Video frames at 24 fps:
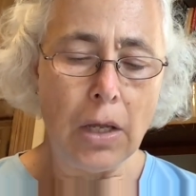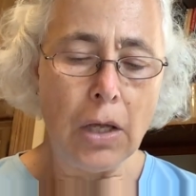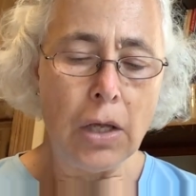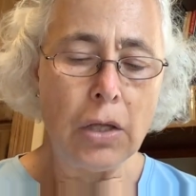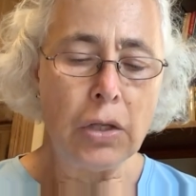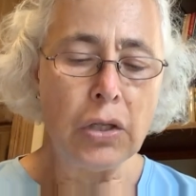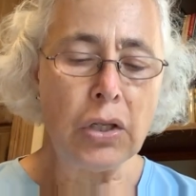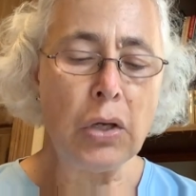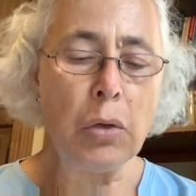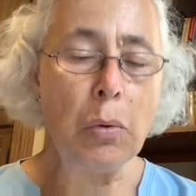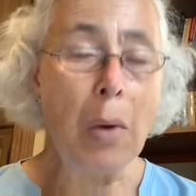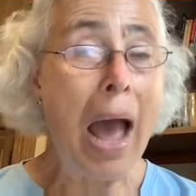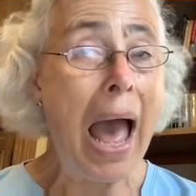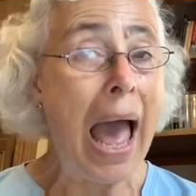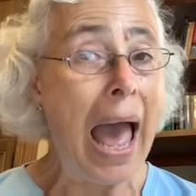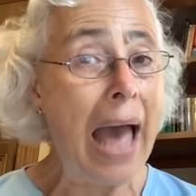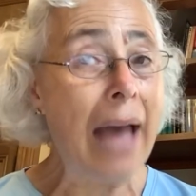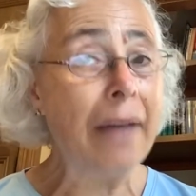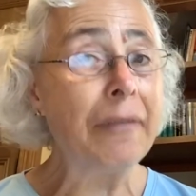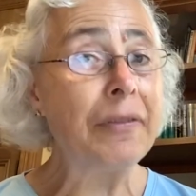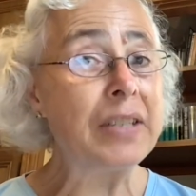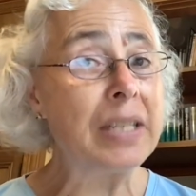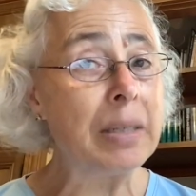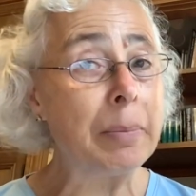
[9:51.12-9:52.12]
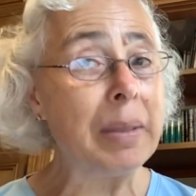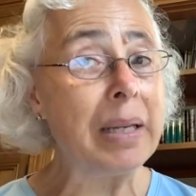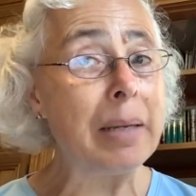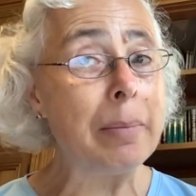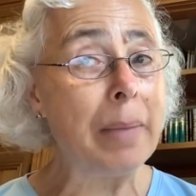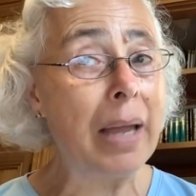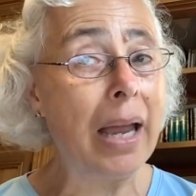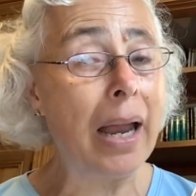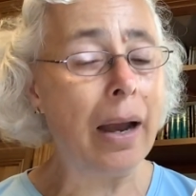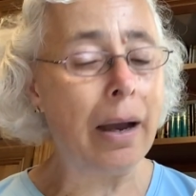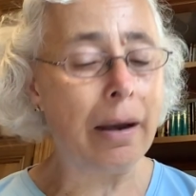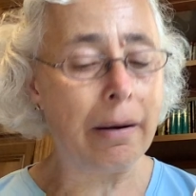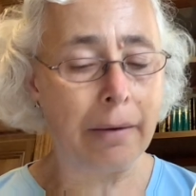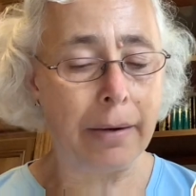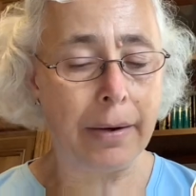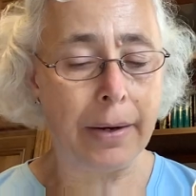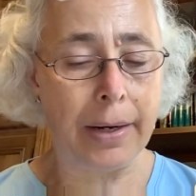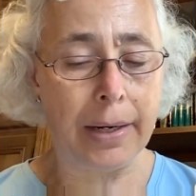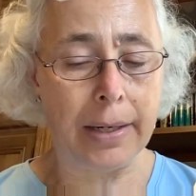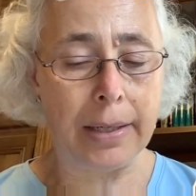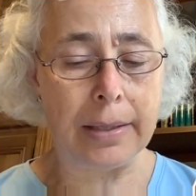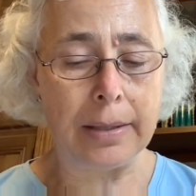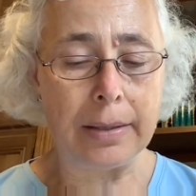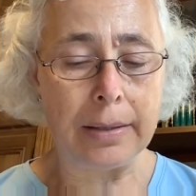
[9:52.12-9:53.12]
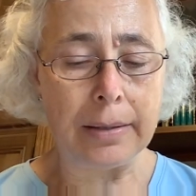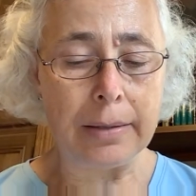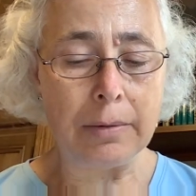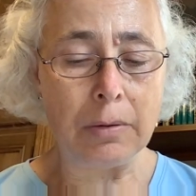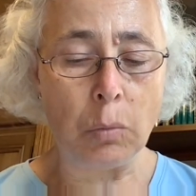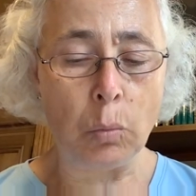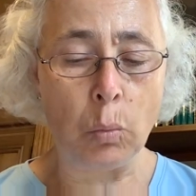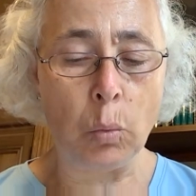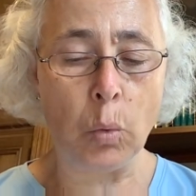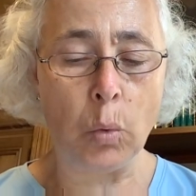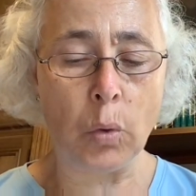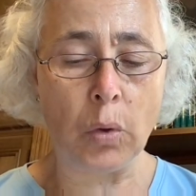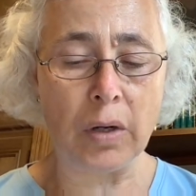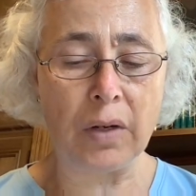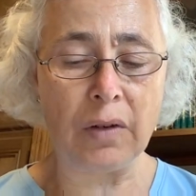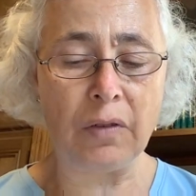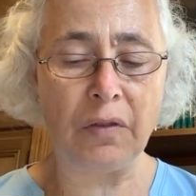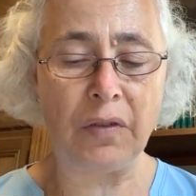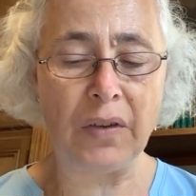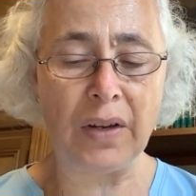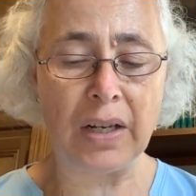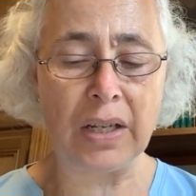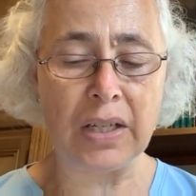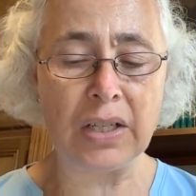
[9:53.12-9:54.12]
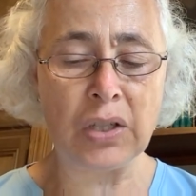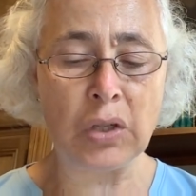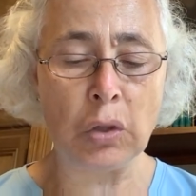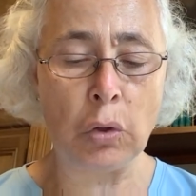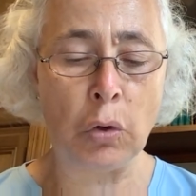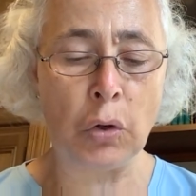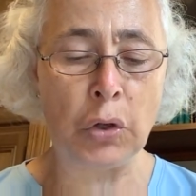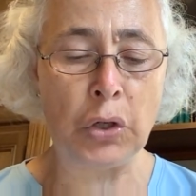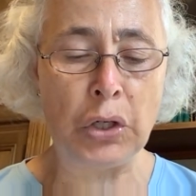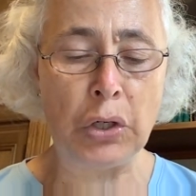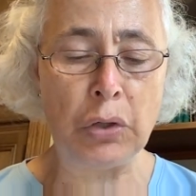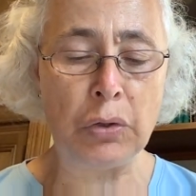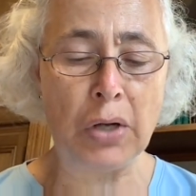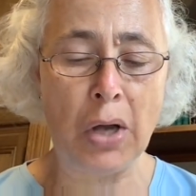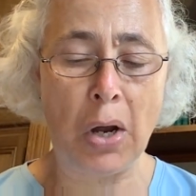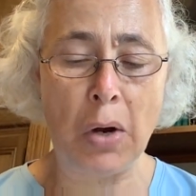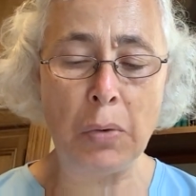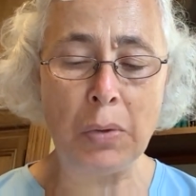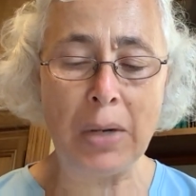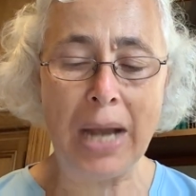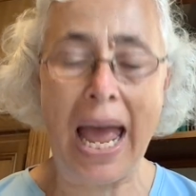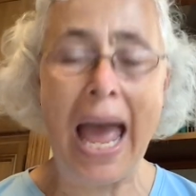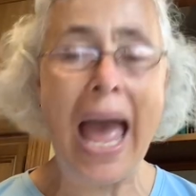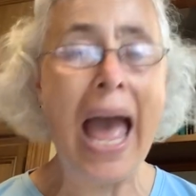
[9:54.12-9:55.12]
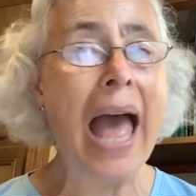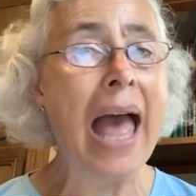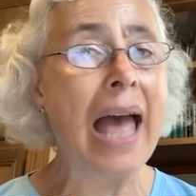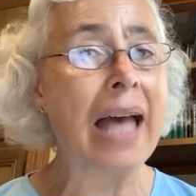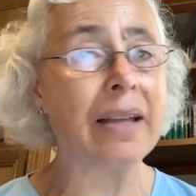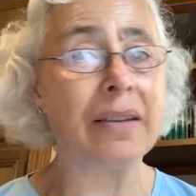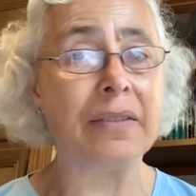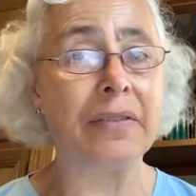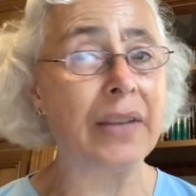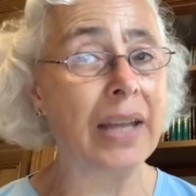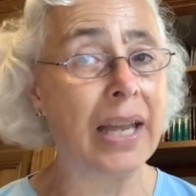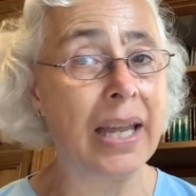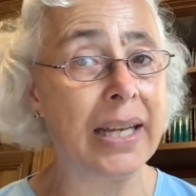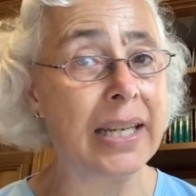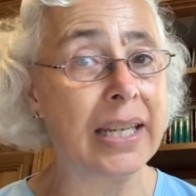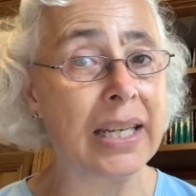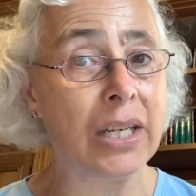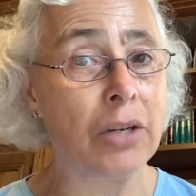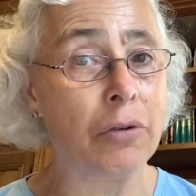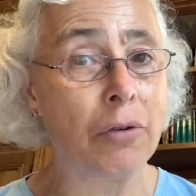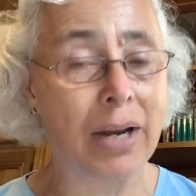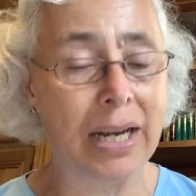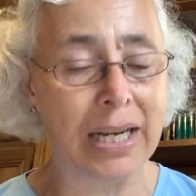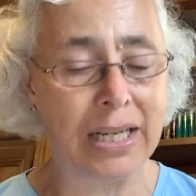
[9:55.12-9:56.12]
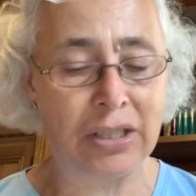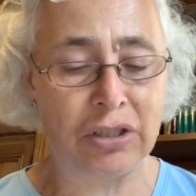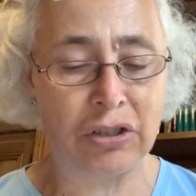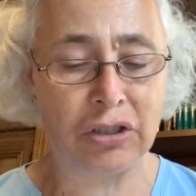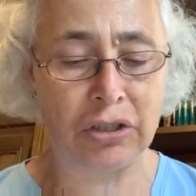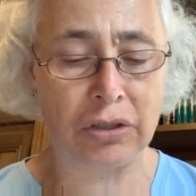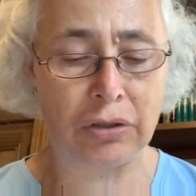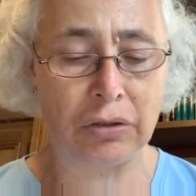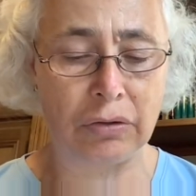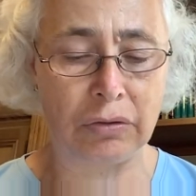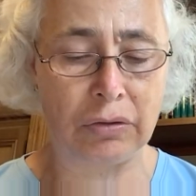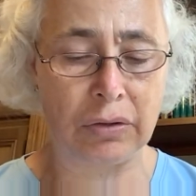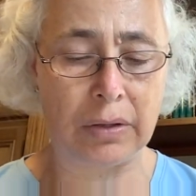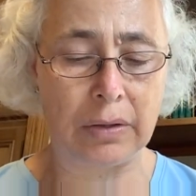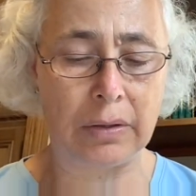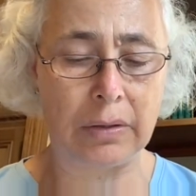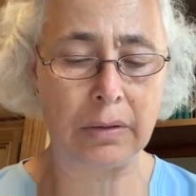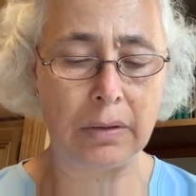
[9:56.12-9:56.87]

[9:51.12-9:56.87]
You have to be married, warned Phyllis, or you don't have any grandchildren.